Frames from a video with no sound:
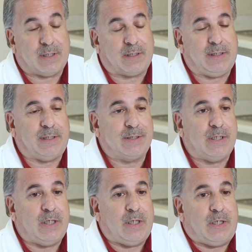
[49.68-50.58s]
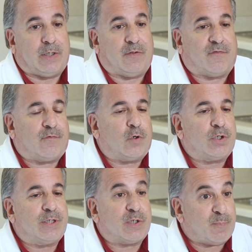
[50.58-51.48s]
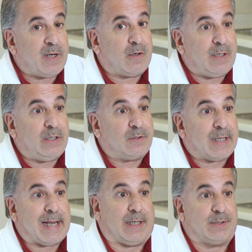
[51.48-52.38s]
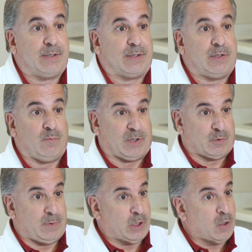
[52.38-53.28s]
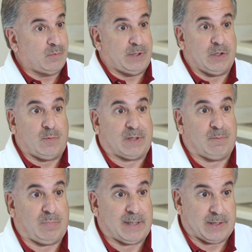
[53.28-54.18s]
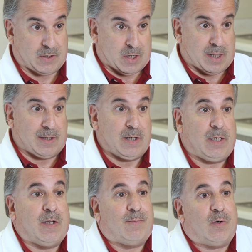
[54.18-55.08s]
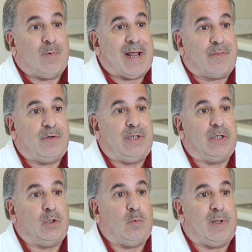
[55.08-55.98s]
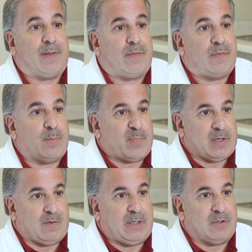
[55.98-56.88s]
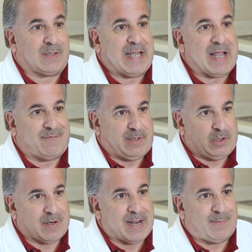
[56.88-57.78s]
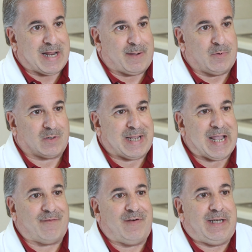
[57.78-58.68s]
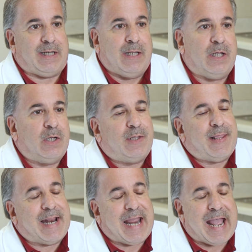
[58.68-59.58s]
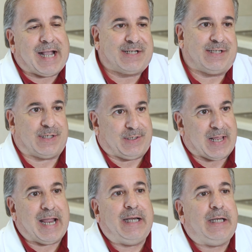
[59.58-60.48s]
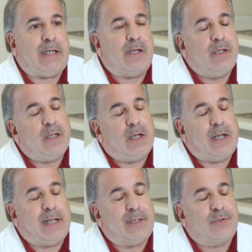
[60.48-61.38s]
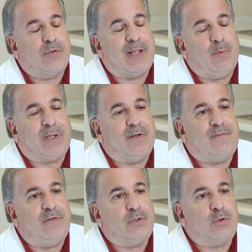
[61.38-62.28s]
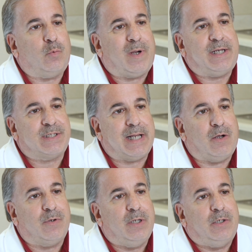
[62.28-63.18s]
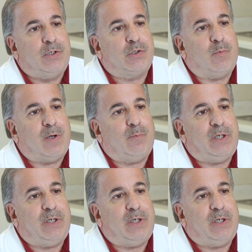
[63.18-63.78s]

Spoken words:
techniques. The first is peritoneal dialysis, in which we don't deal with the blood at all, but rather deal with the peritoneal cavity, your abdominal cavity, that acts as a lining so that we can filter waste out. So what we